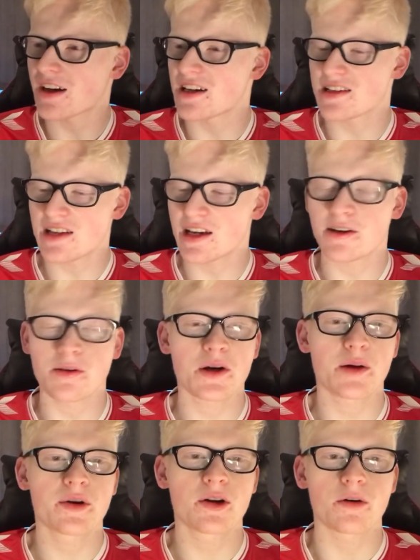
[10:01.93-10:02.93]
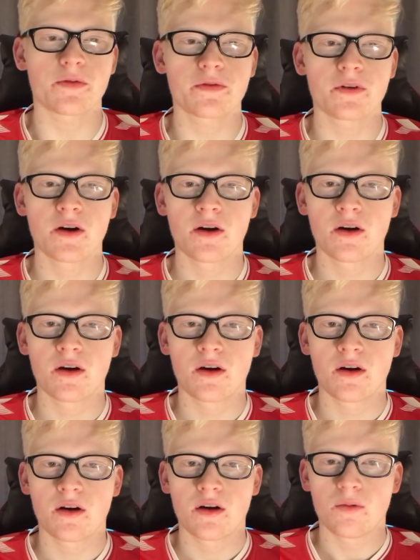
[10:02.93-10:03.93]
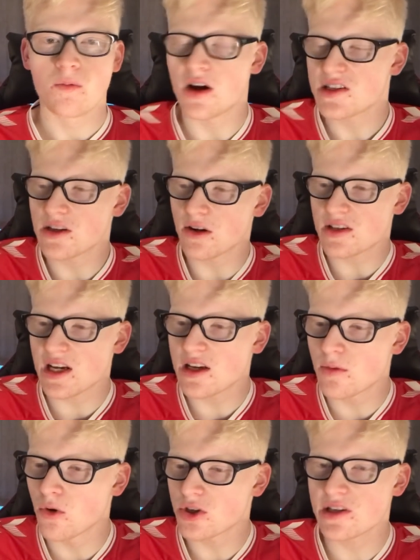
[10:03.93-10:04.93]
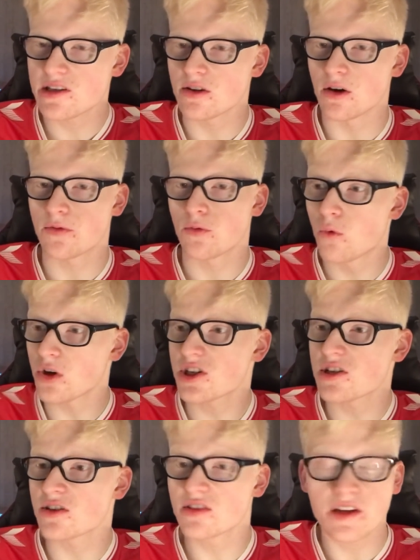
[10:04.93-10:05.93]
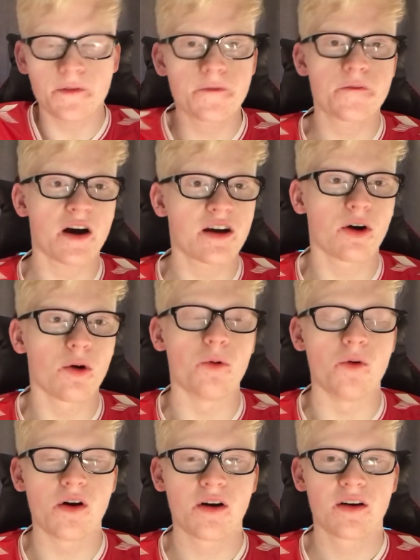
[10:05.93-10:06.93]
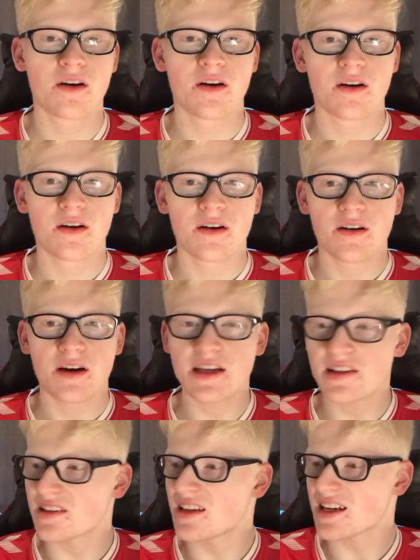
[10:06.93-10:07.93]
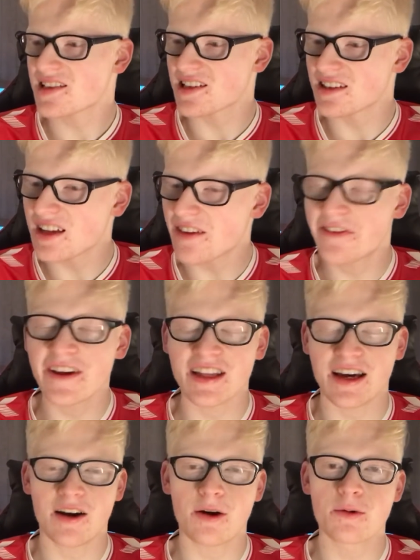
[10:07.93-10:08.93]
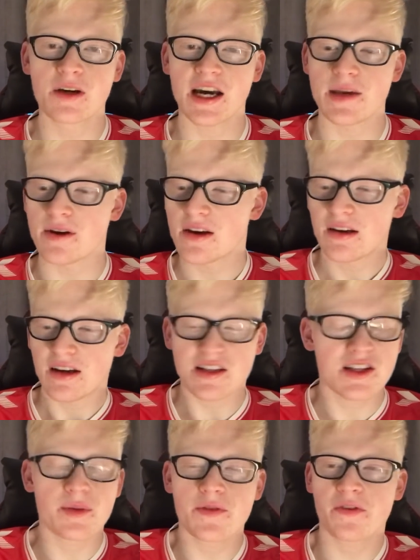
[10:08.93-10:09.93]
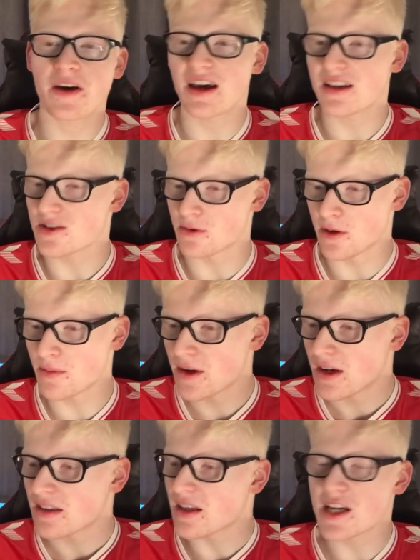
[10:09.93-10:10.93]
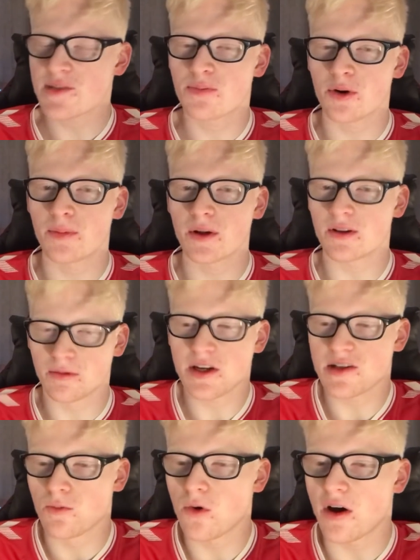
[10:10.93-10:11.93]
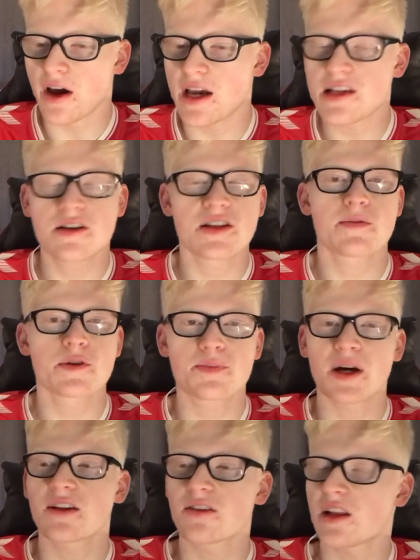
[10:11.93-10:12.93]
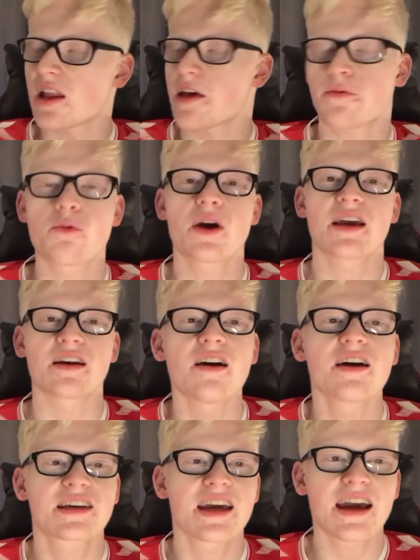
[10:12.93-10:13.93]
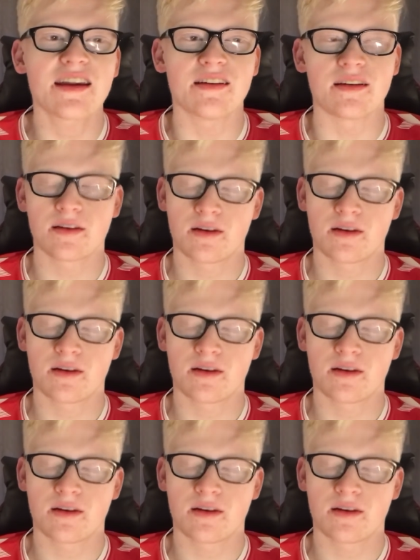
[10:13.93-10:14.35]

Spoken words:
is Lecco coming off? Why is he not taking Washington off? Washington did fuck all. He did next to nothing that whole game. And to be fair to him, that is probably the reason why is because he was played on the left wing again.